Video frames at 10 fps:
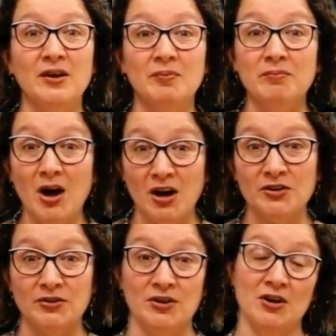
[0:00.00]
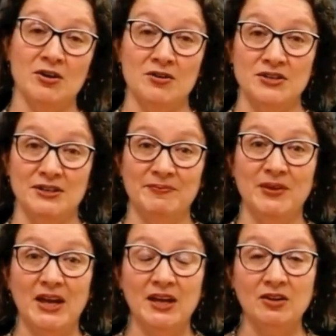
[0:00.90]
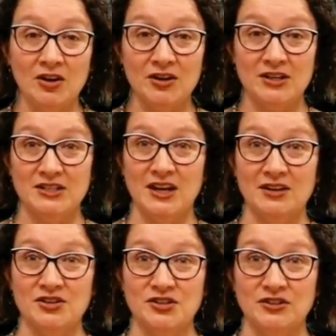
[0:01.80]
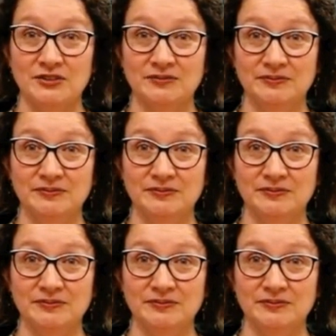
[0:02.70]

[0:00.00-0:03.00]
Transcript: modern art and architecture.